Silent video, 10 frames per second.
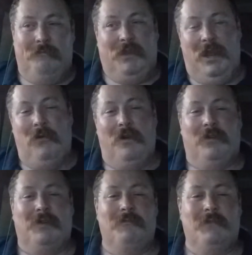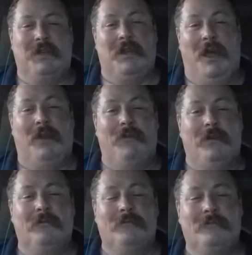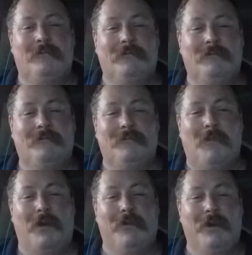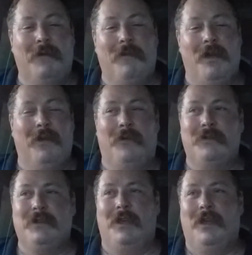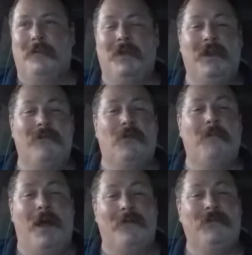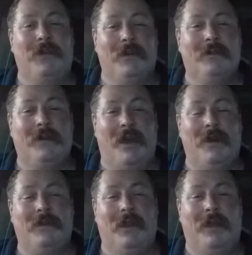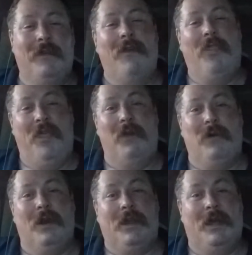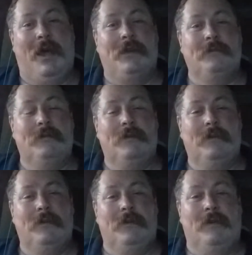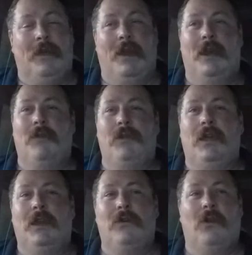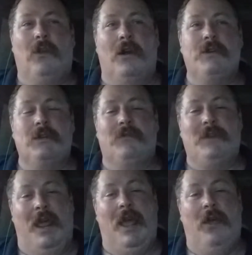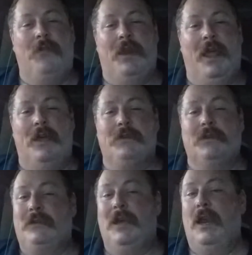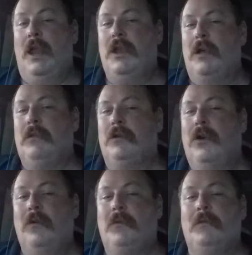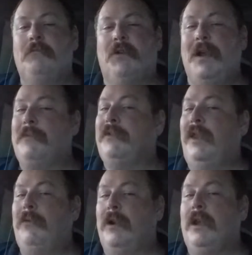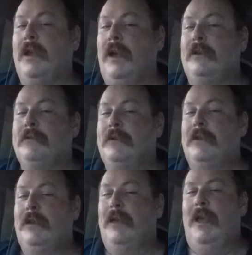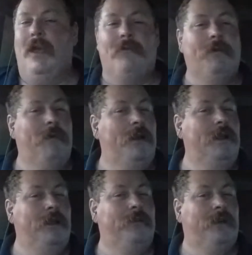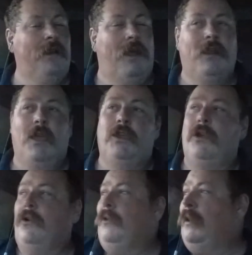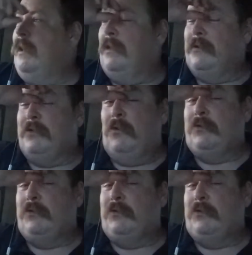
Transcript: King wants a cut of it. Modern day, it's a medieval mafia kind of thing. They want a cut. And then if you get into a large enough town that has yet another noble, perhaps they want a cut. Everybody gets a cut. You know, there's an old